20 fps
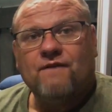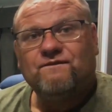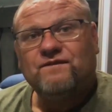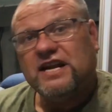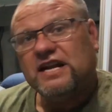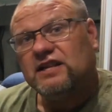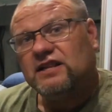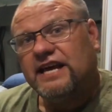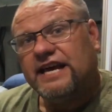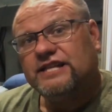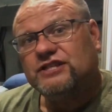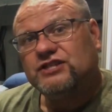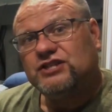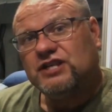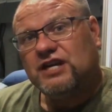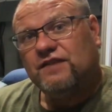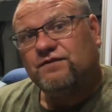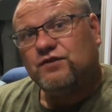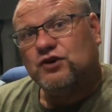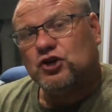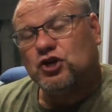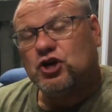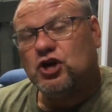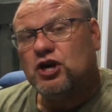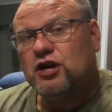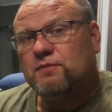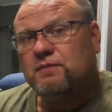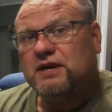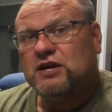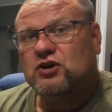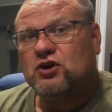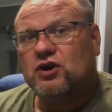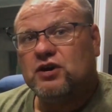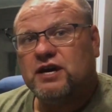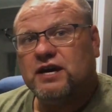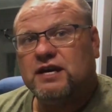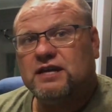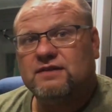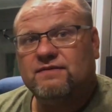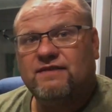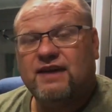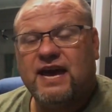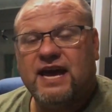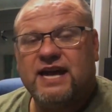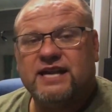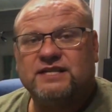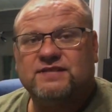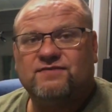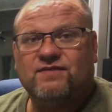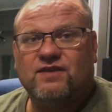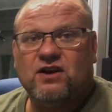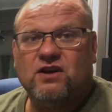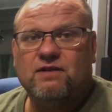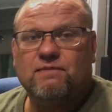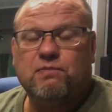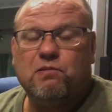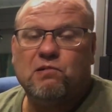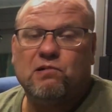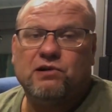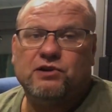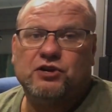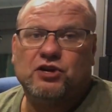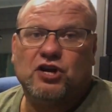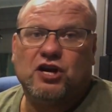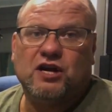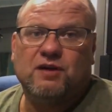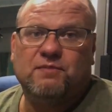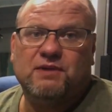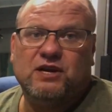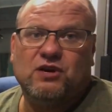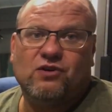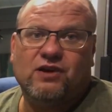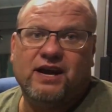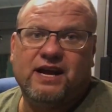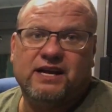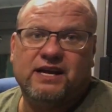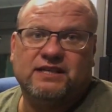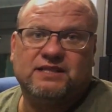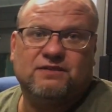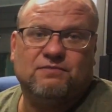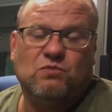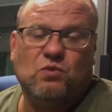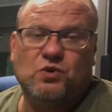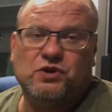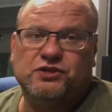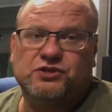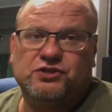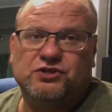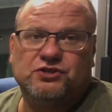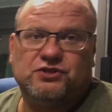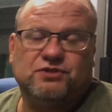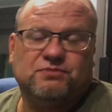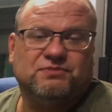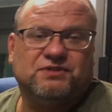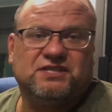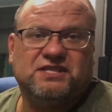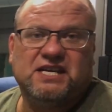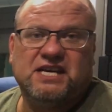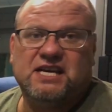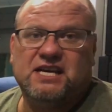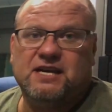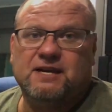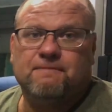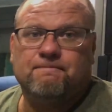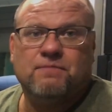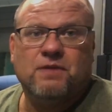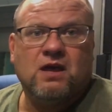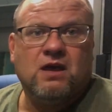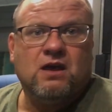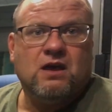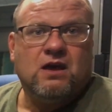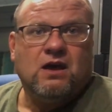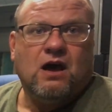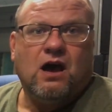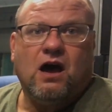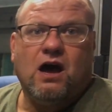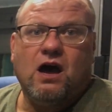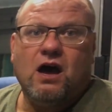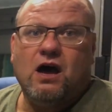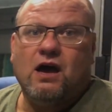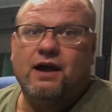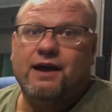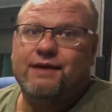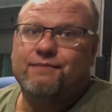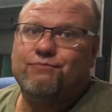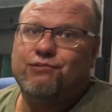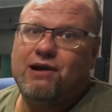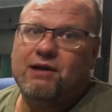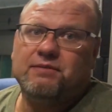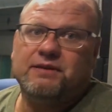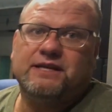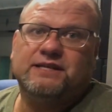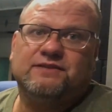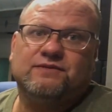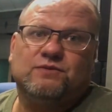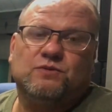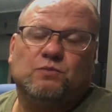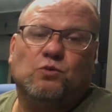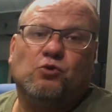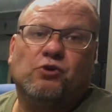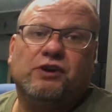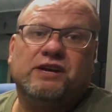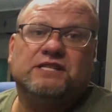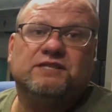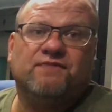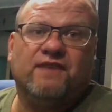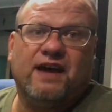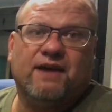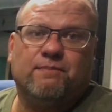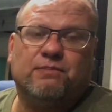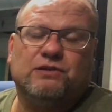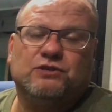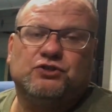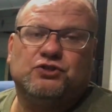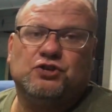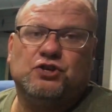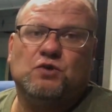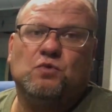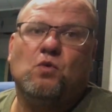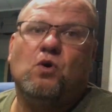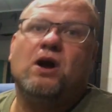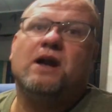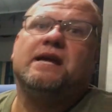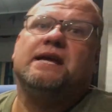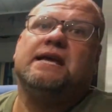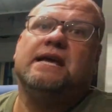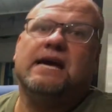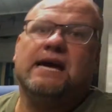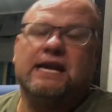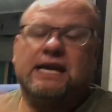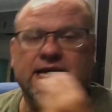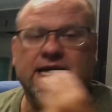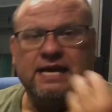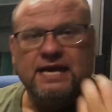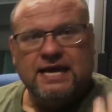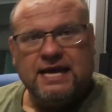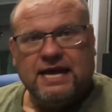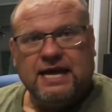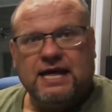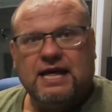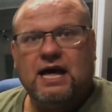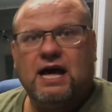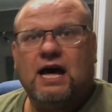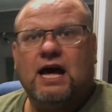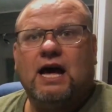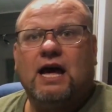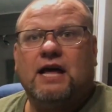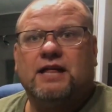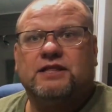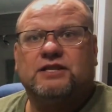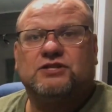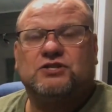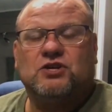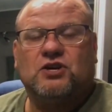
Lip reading: ventilation if you're going to be cooking in the van. It's very important. You're going to be creating some moisture, some steam, and probably using some grease vapors. So you want to get the